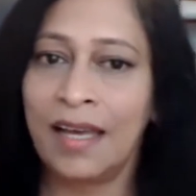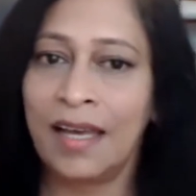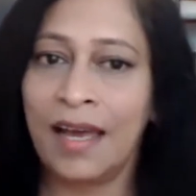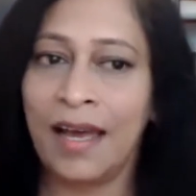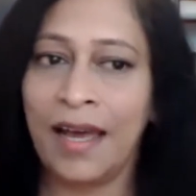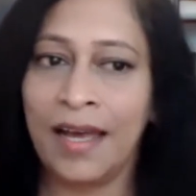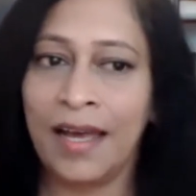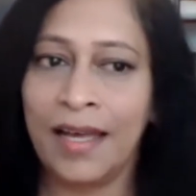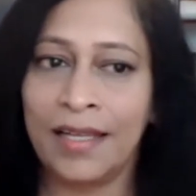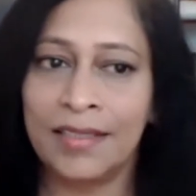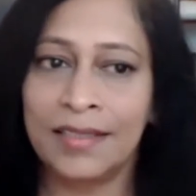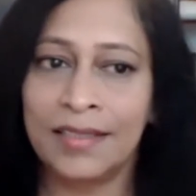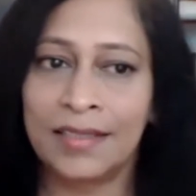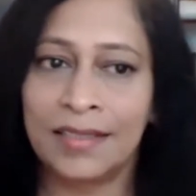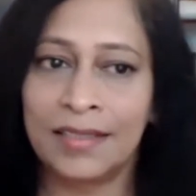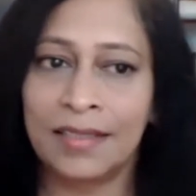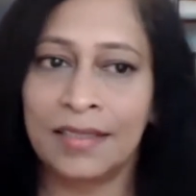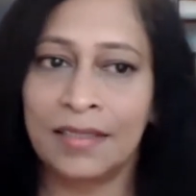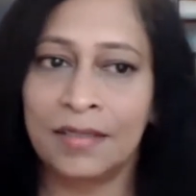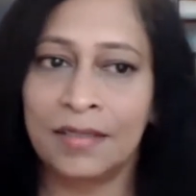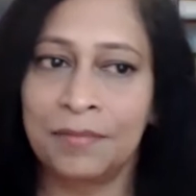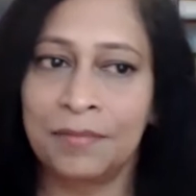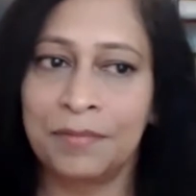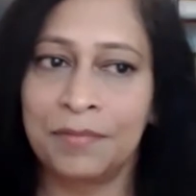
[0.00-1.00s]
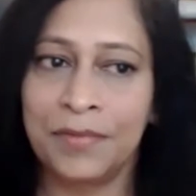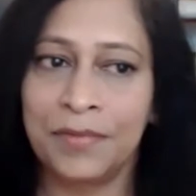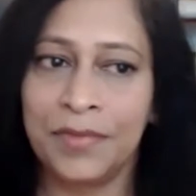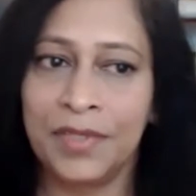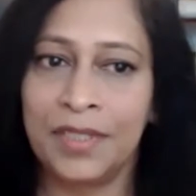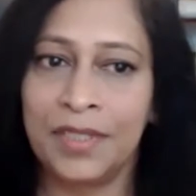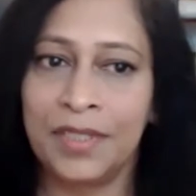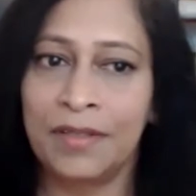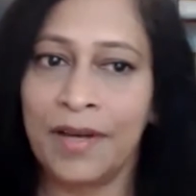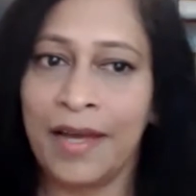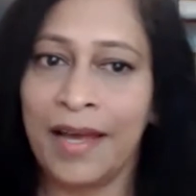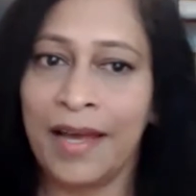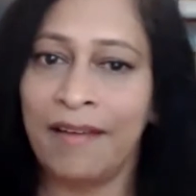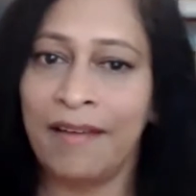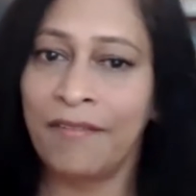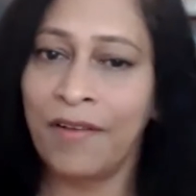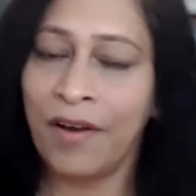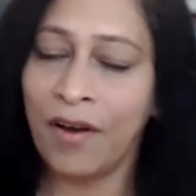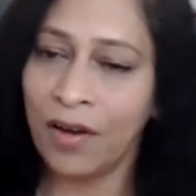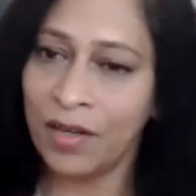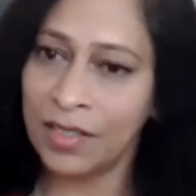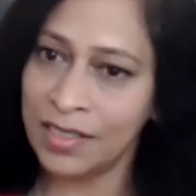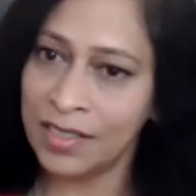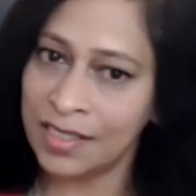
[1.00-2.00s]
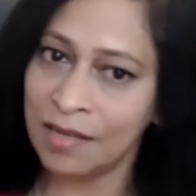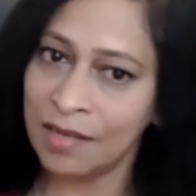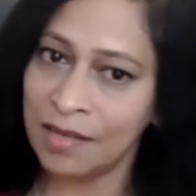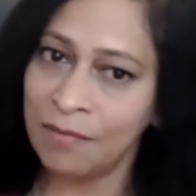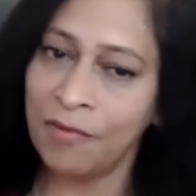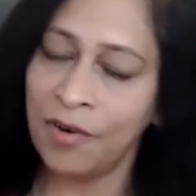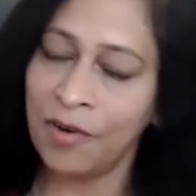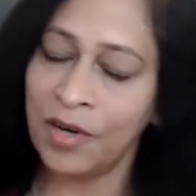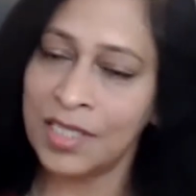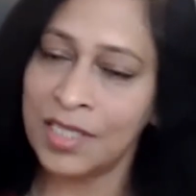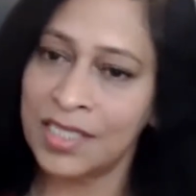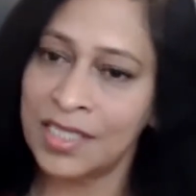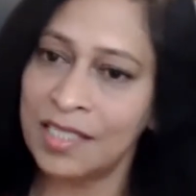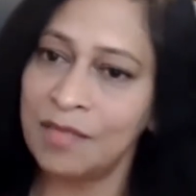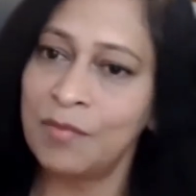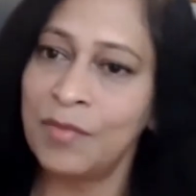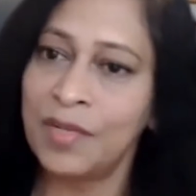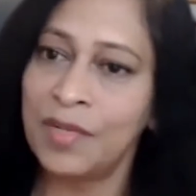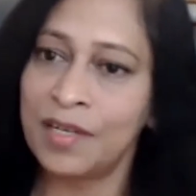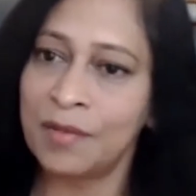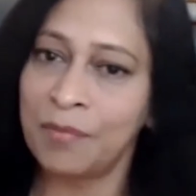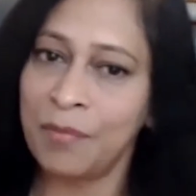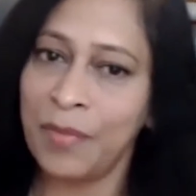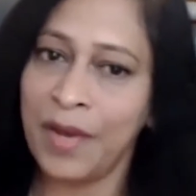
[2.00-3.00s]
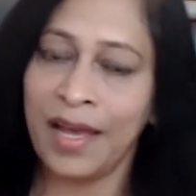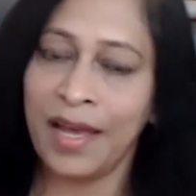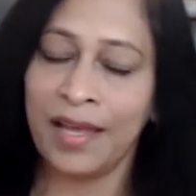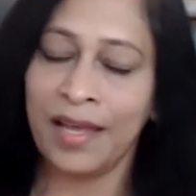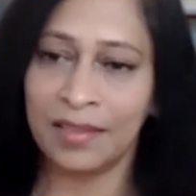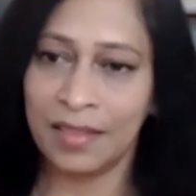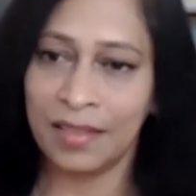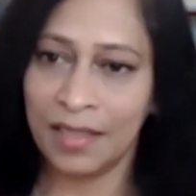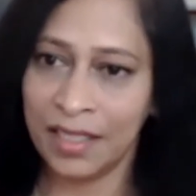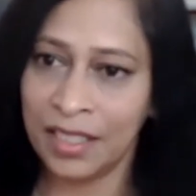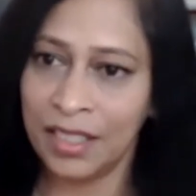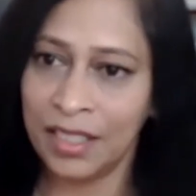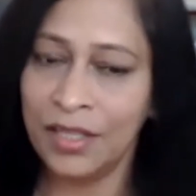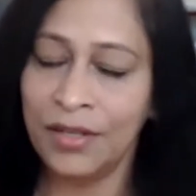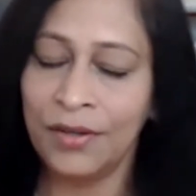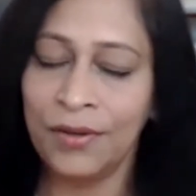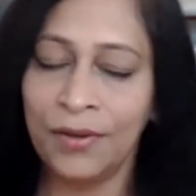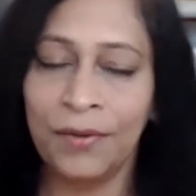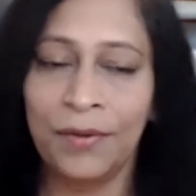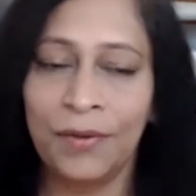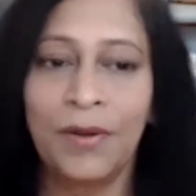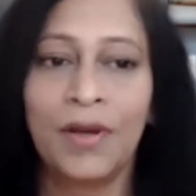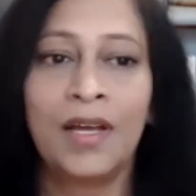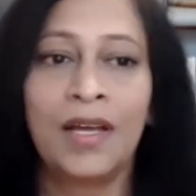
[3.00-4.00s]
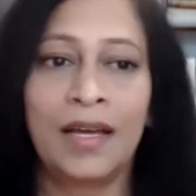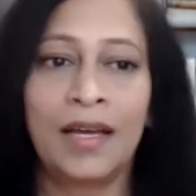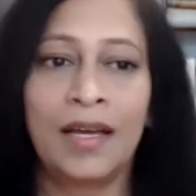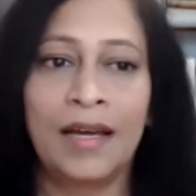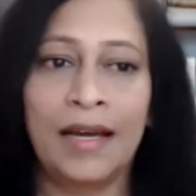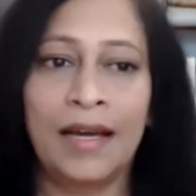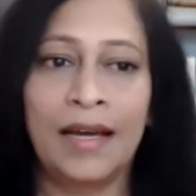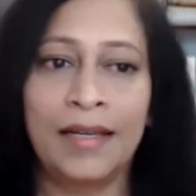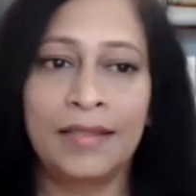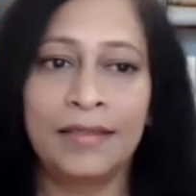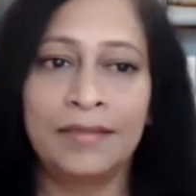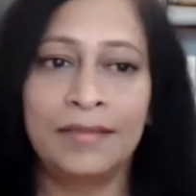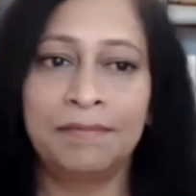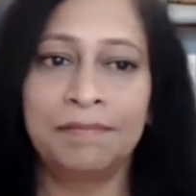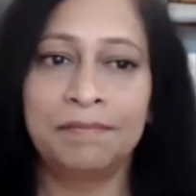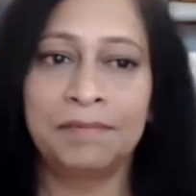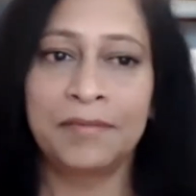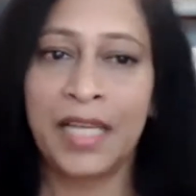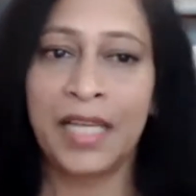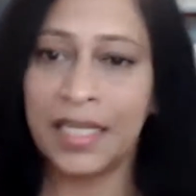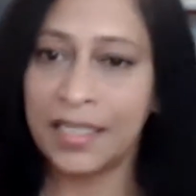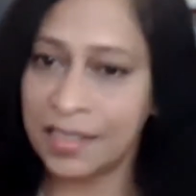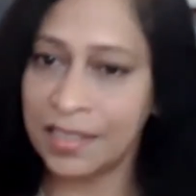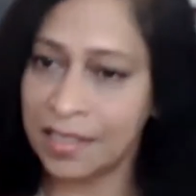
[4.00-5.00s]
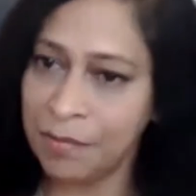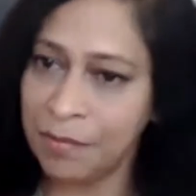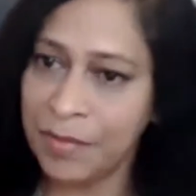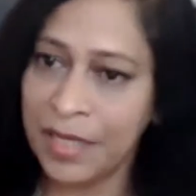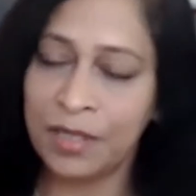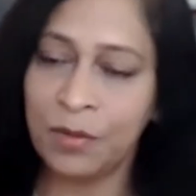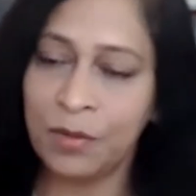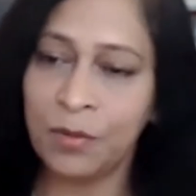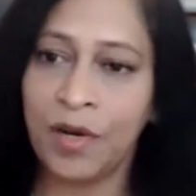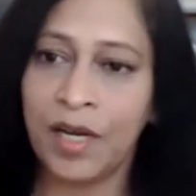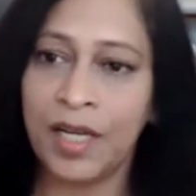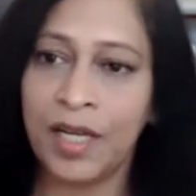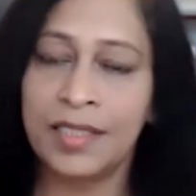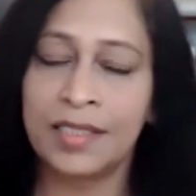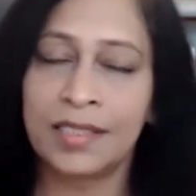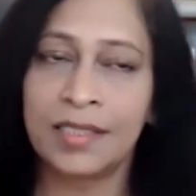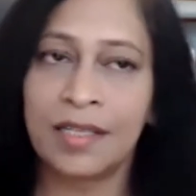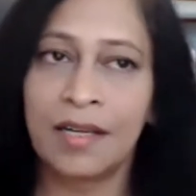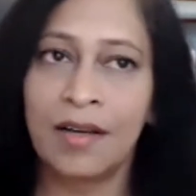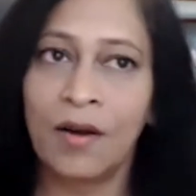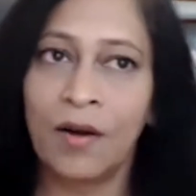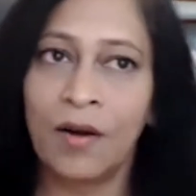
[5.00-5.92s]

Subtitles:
has you know, have gone somewhat similar path like you, and get some advice.